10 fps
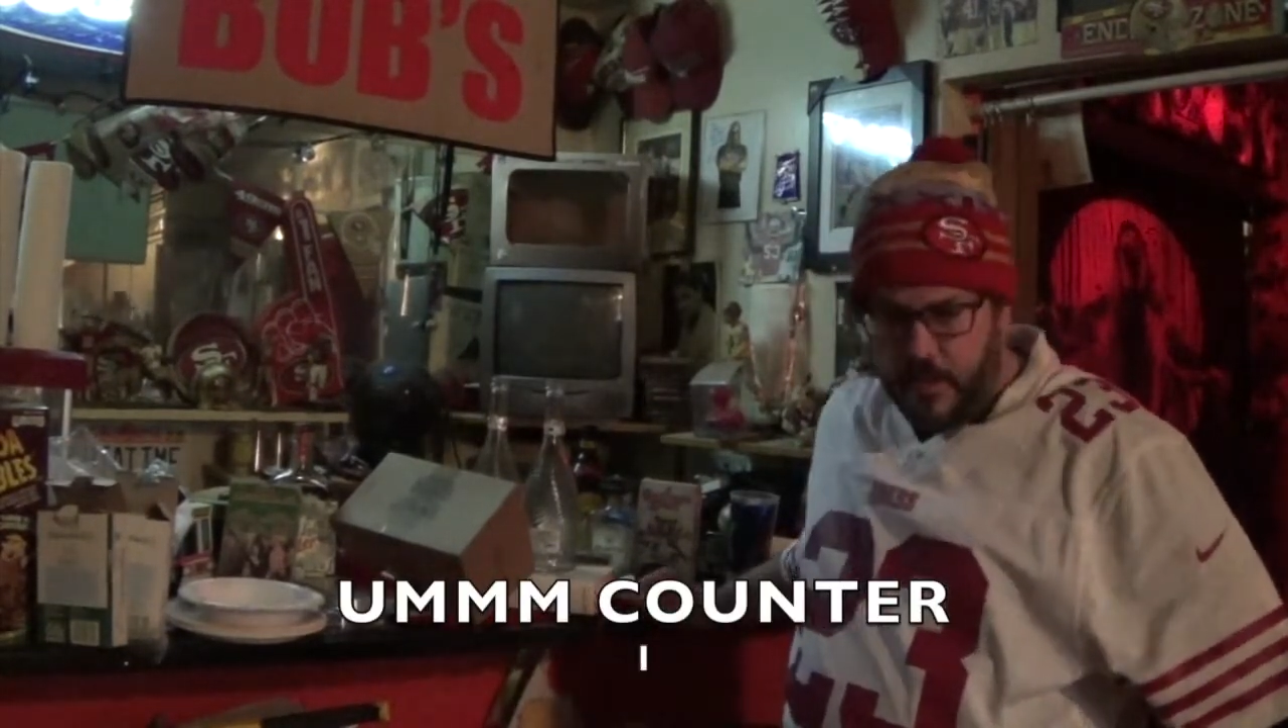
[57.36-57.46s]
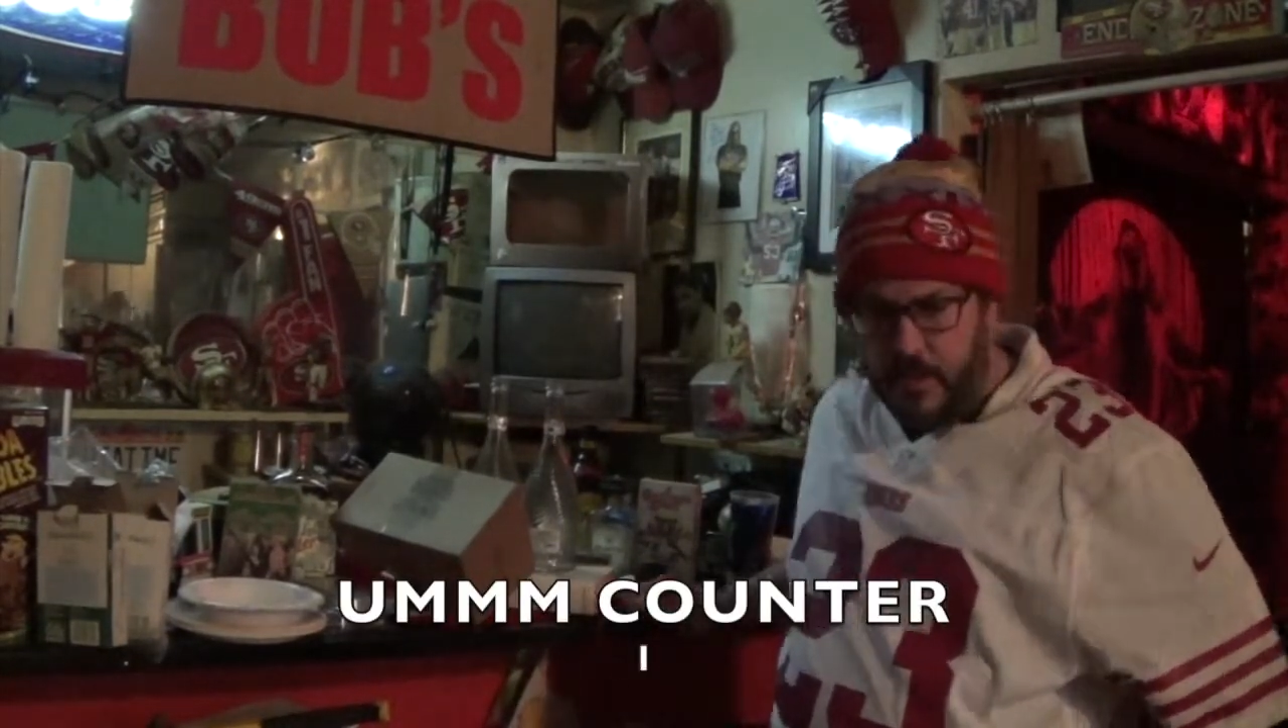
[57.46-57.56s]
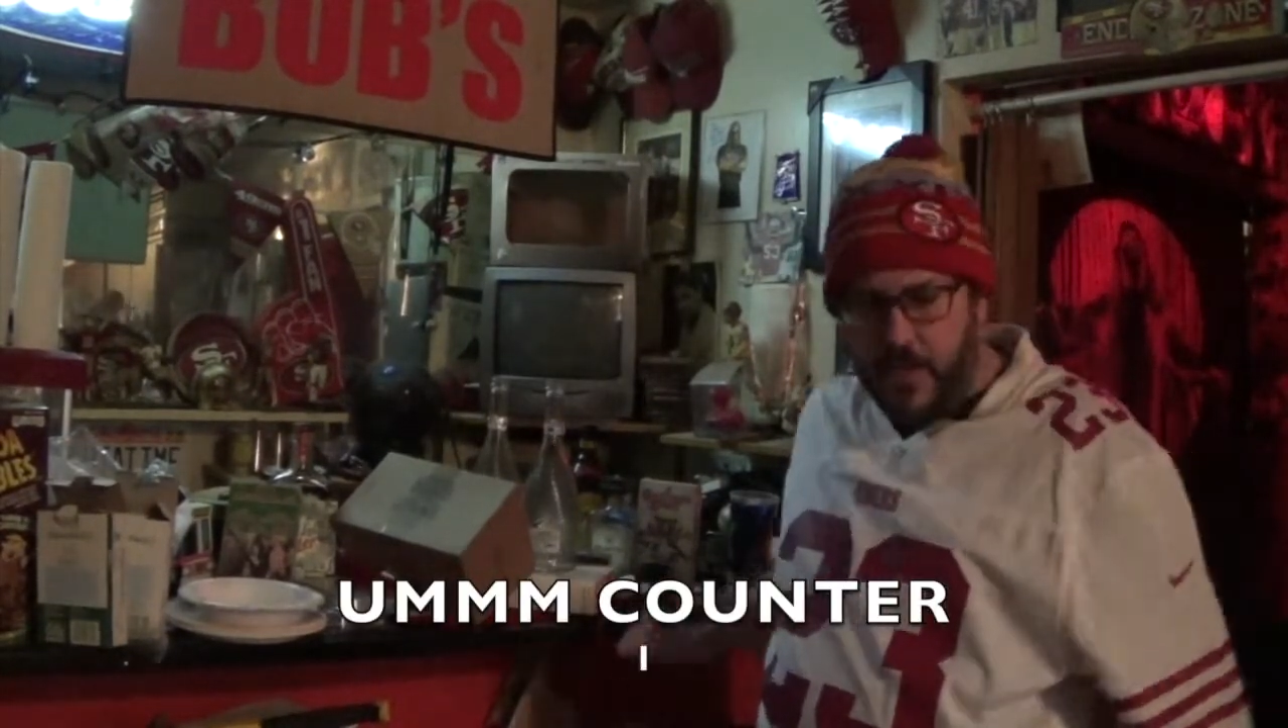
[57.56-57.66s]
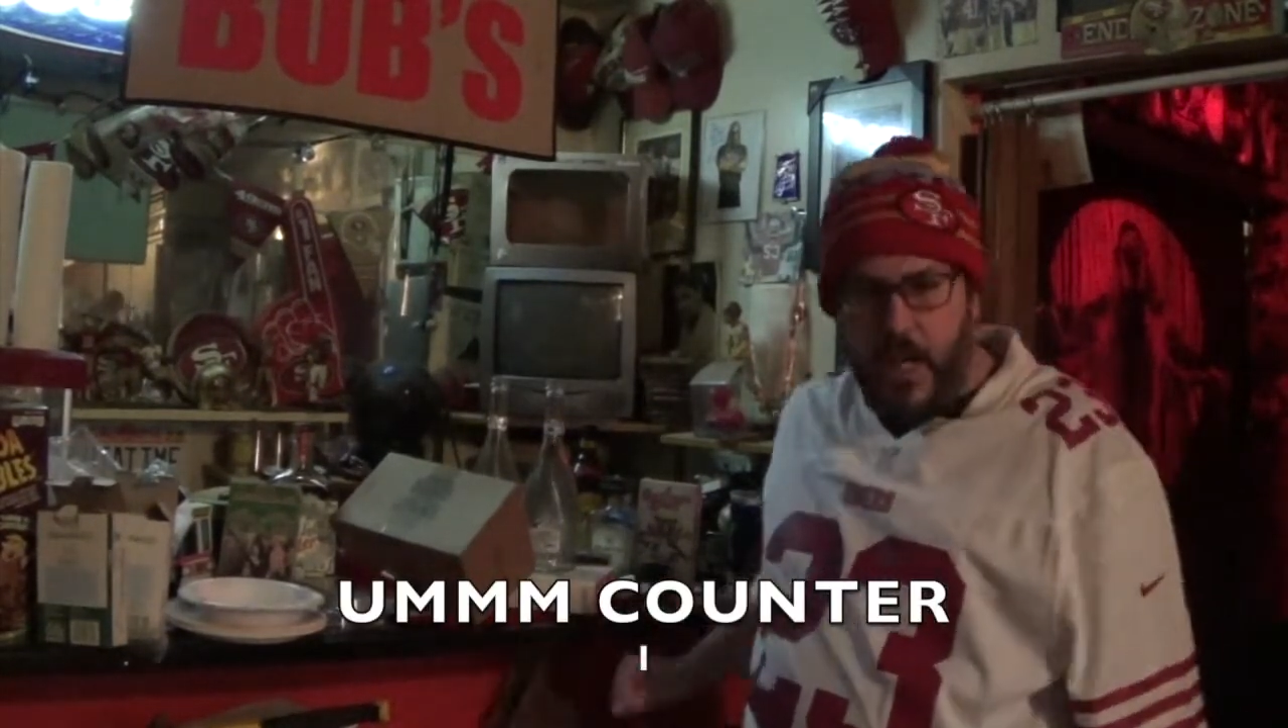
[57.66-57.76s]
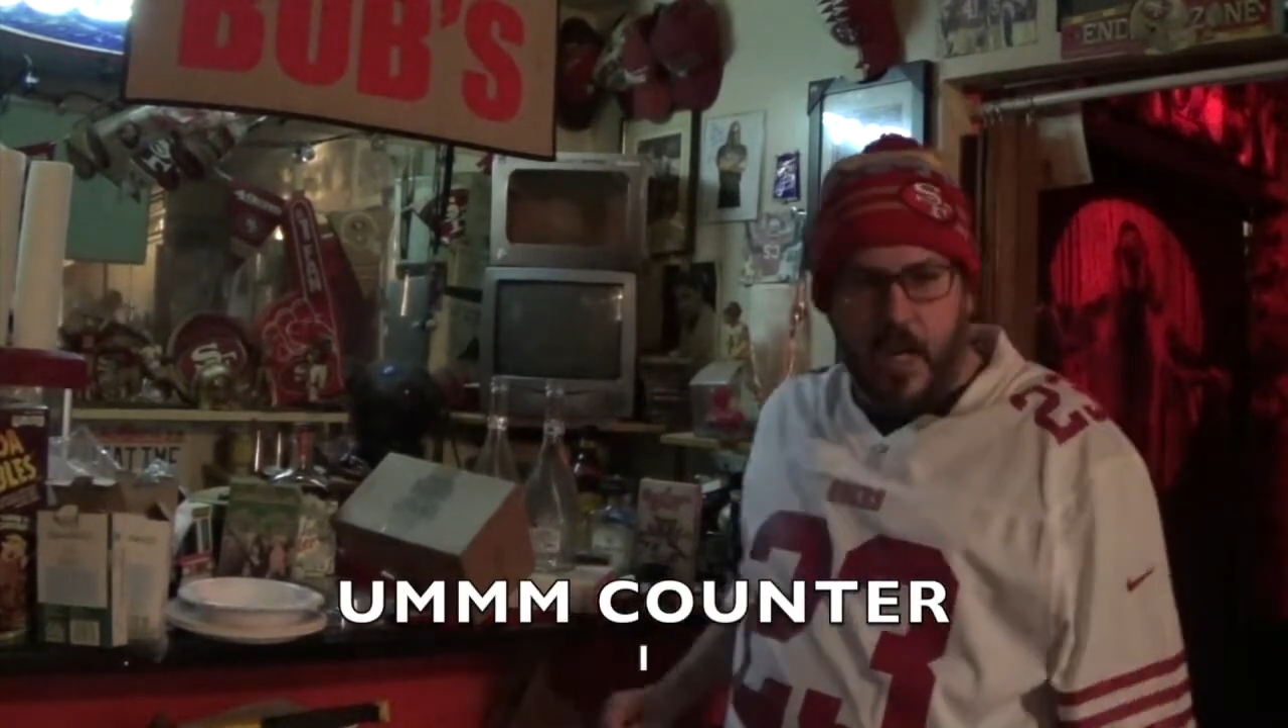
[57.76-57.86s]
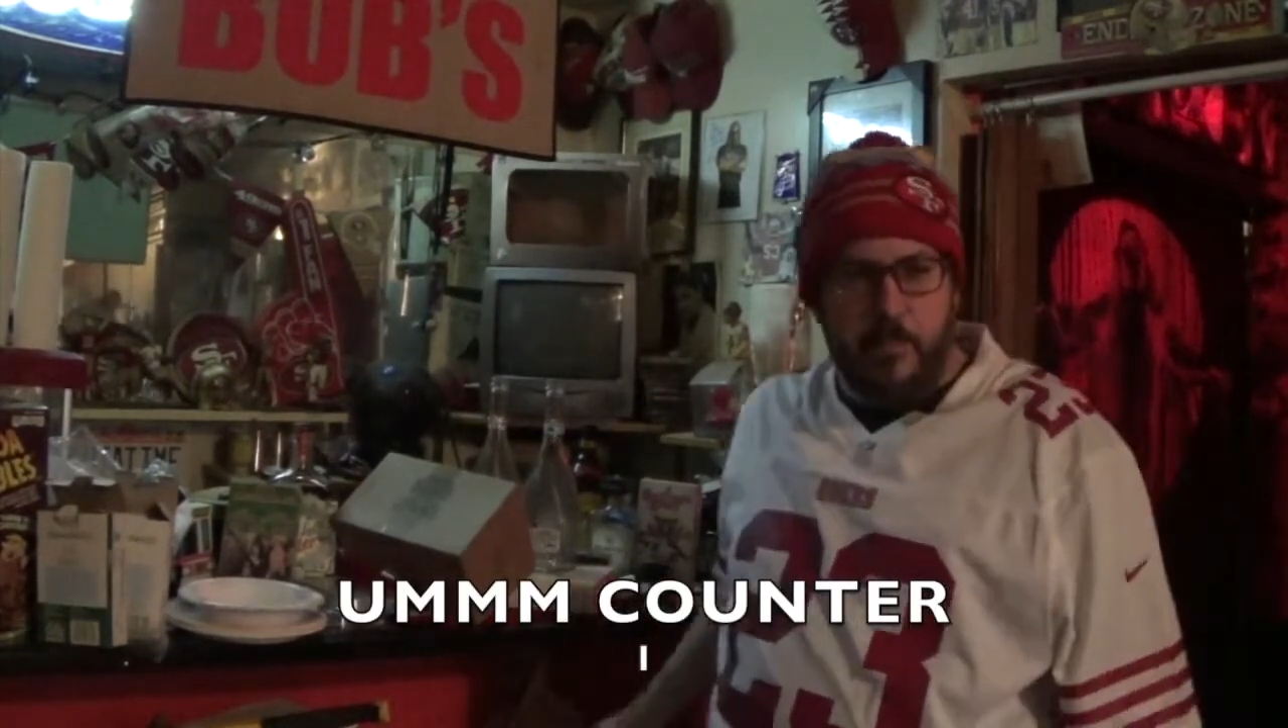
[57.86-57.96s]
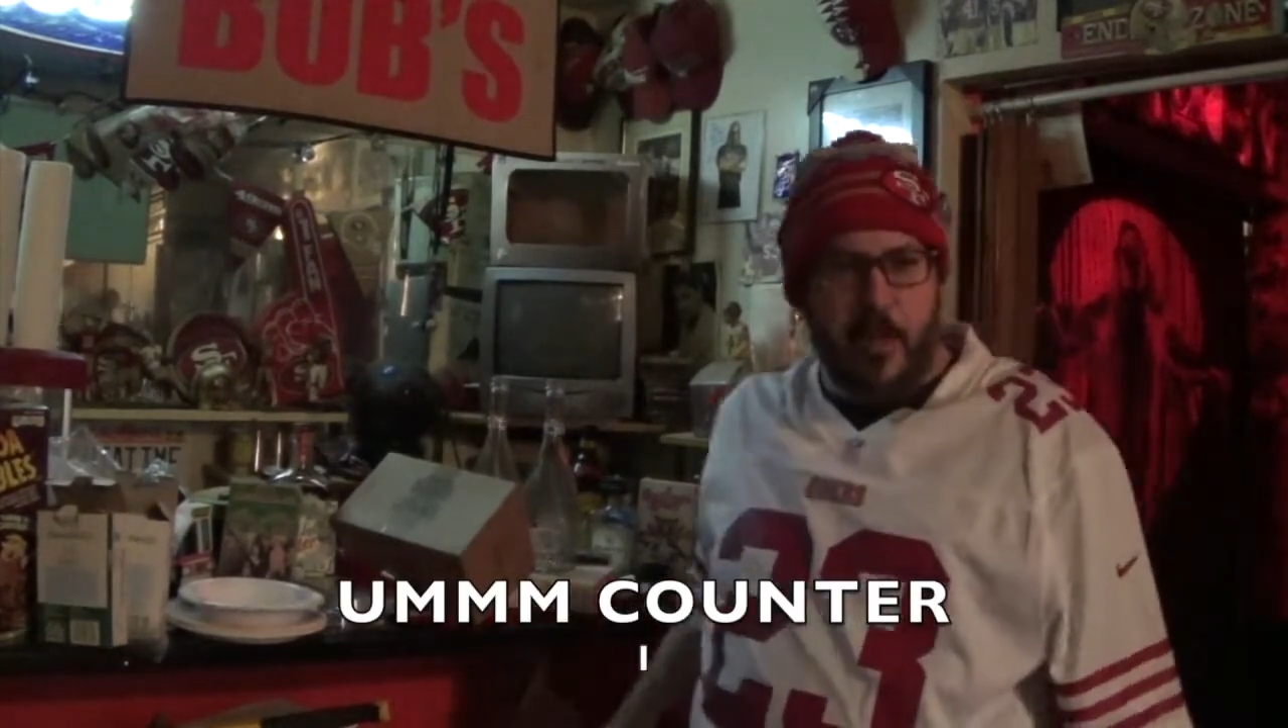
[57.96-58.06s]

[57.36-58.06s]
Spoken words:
of the time